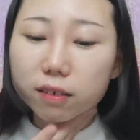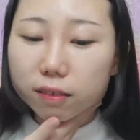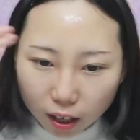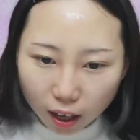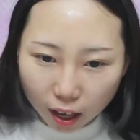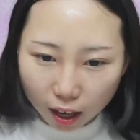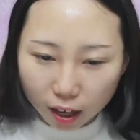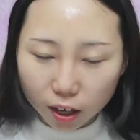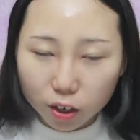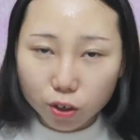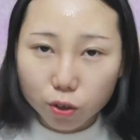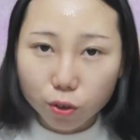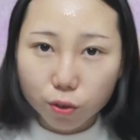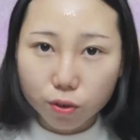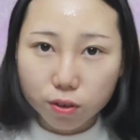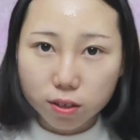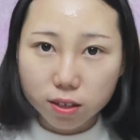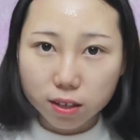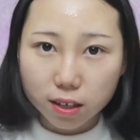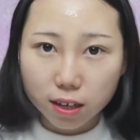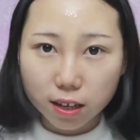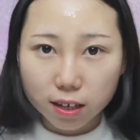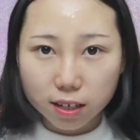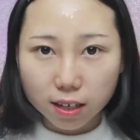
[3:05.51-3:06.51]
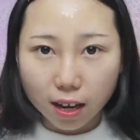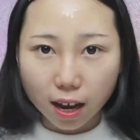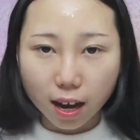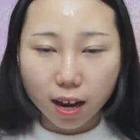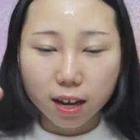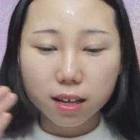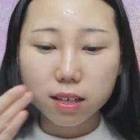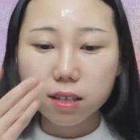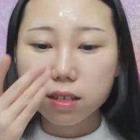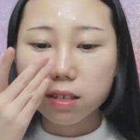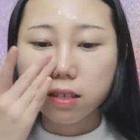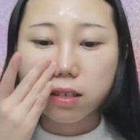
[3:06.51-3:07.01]
Can I use it
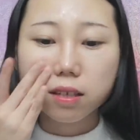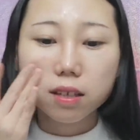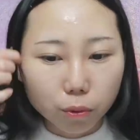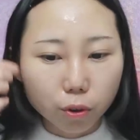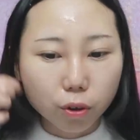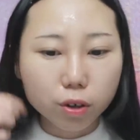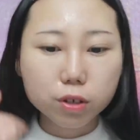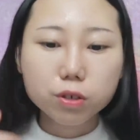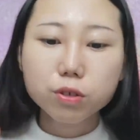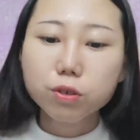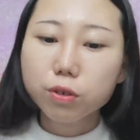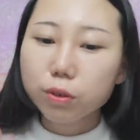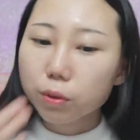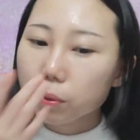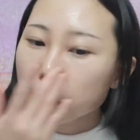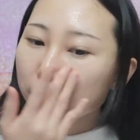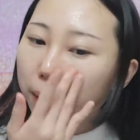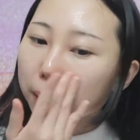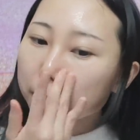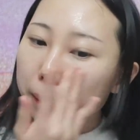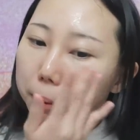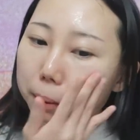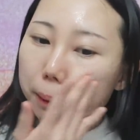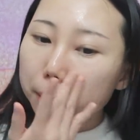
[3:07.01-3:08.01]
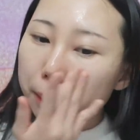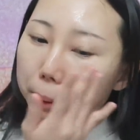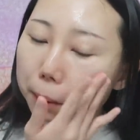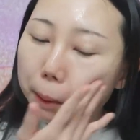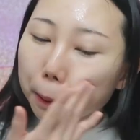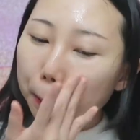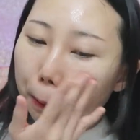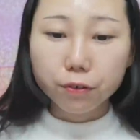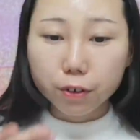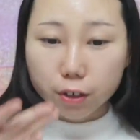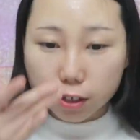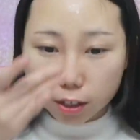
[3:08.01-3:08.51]
as moisturizer?
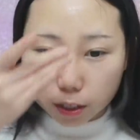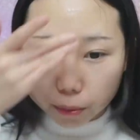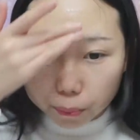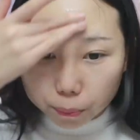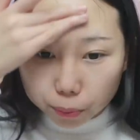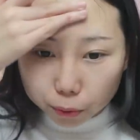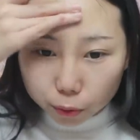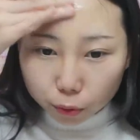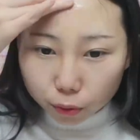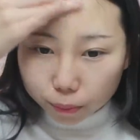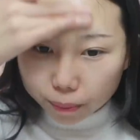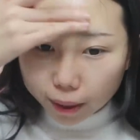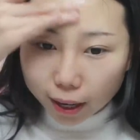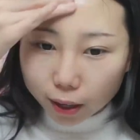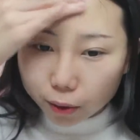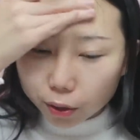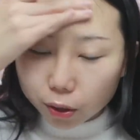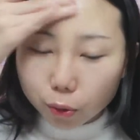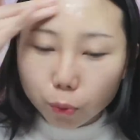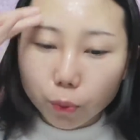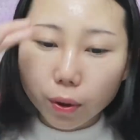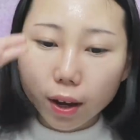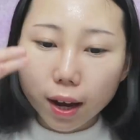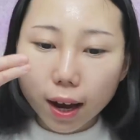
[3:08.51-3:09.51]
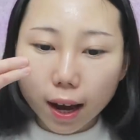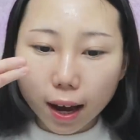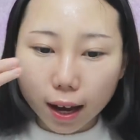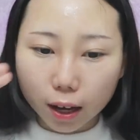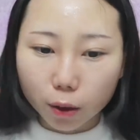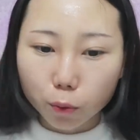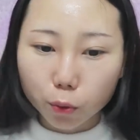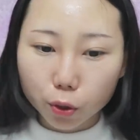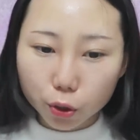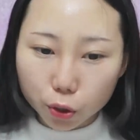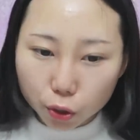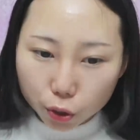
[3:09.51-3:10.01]
For the blueberry one,
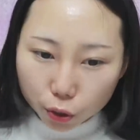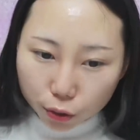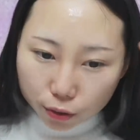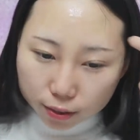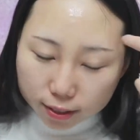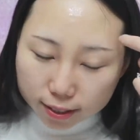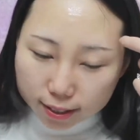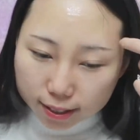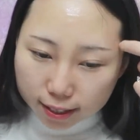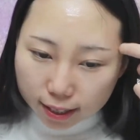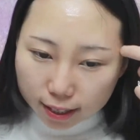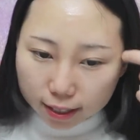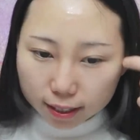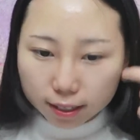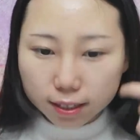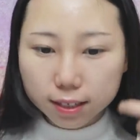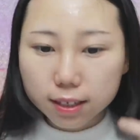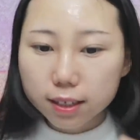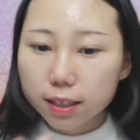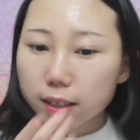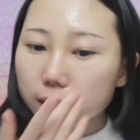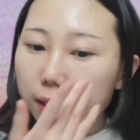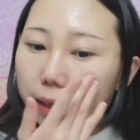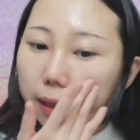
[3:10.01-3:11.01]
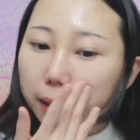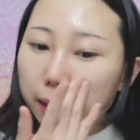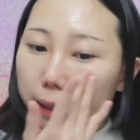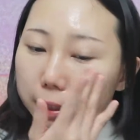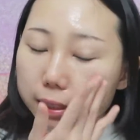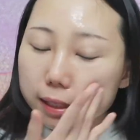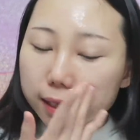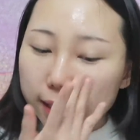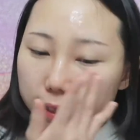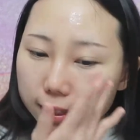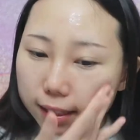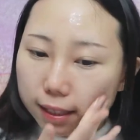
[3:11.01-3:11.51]
I will use it
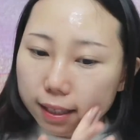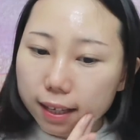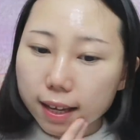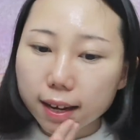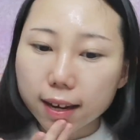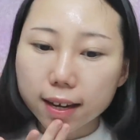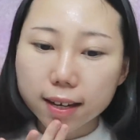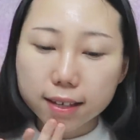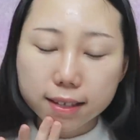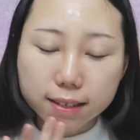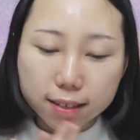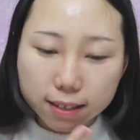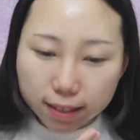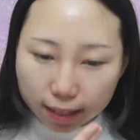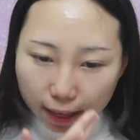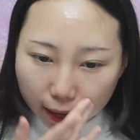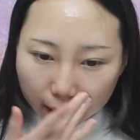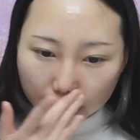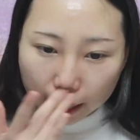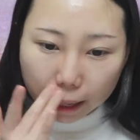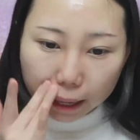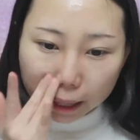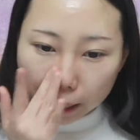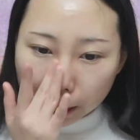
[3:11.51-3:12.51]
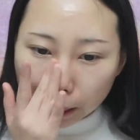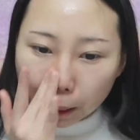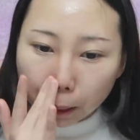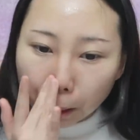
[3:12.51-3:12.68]
the next day.